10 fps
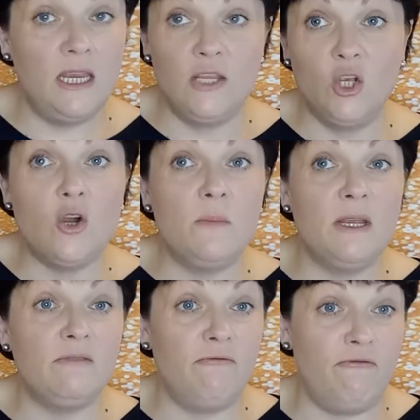in the
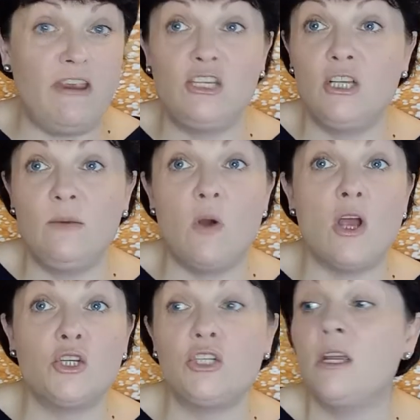cupboard, freshly
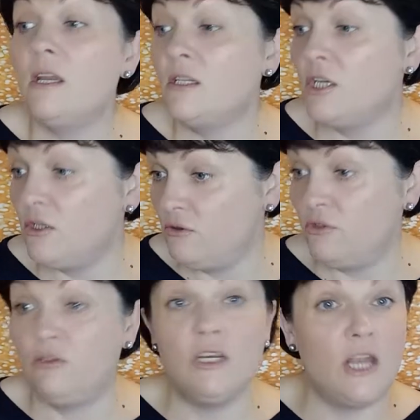washed, to,
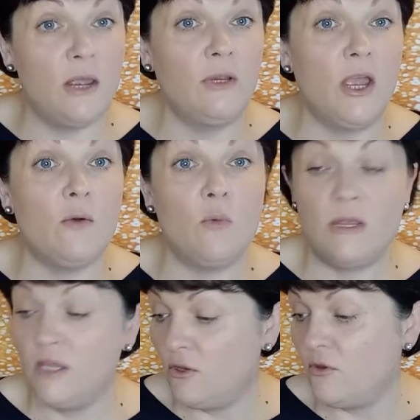you know, go
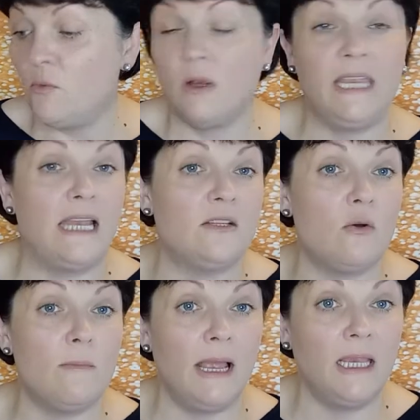when the other one gets
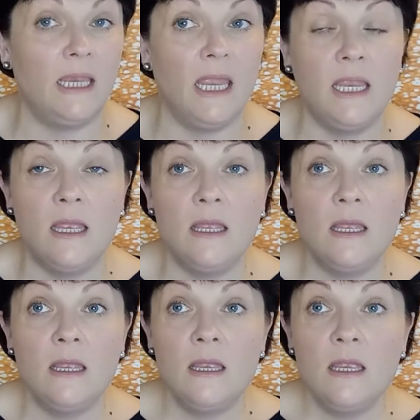all manky.
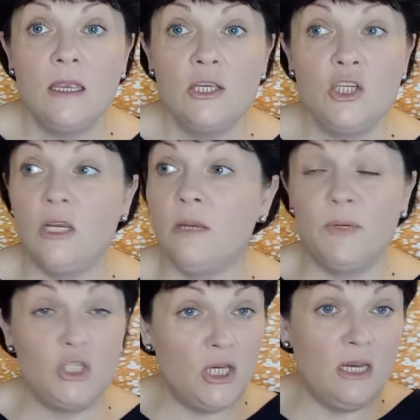She
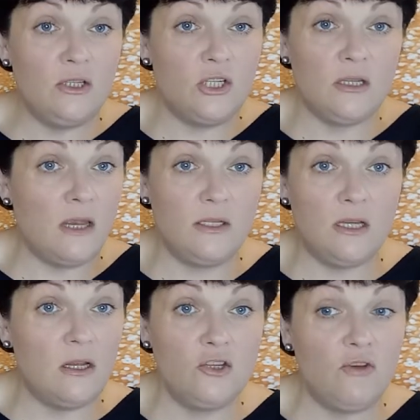could just go to
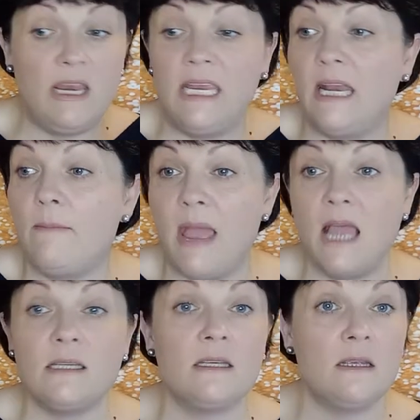Dollar Tree and get a
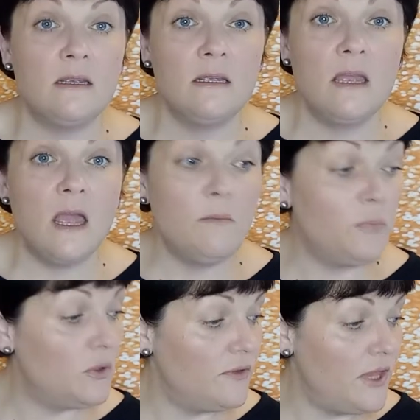mat
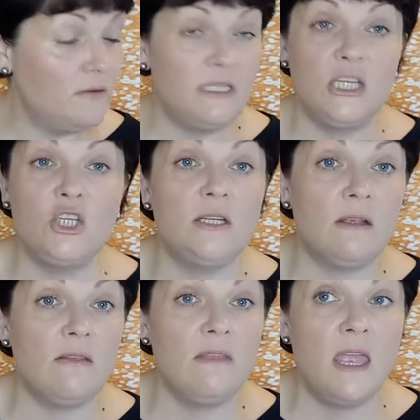and put those dishes
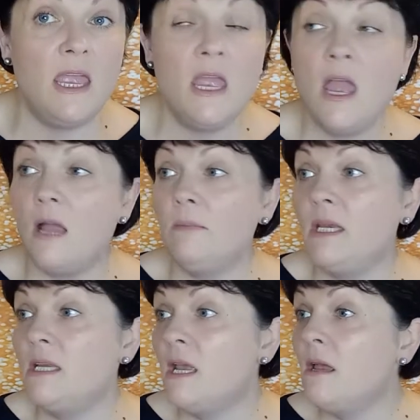on there. I
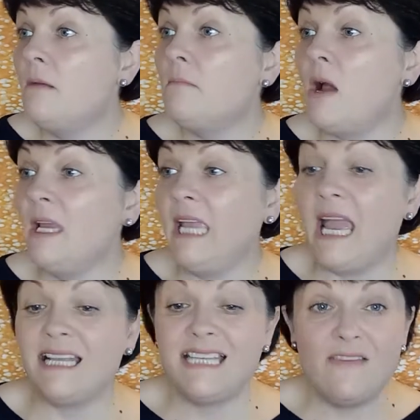mean, my
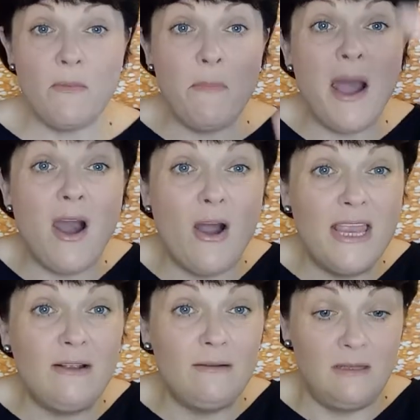cats have a
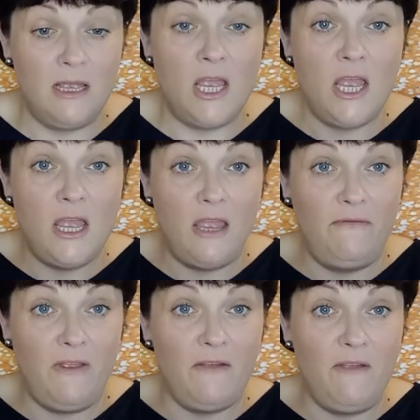pile
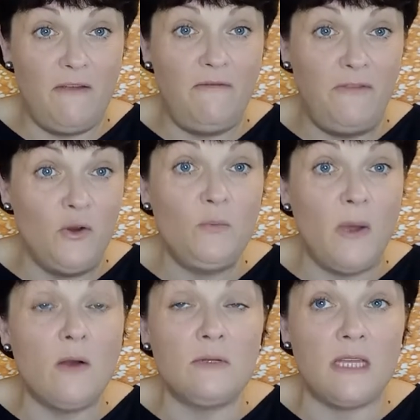of
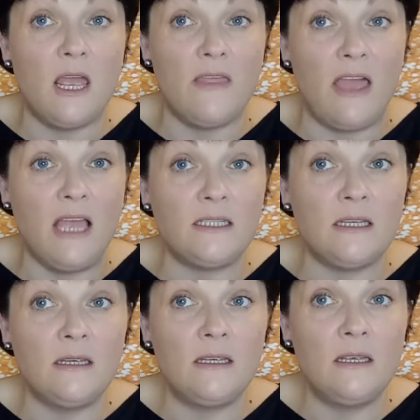food bowls like that.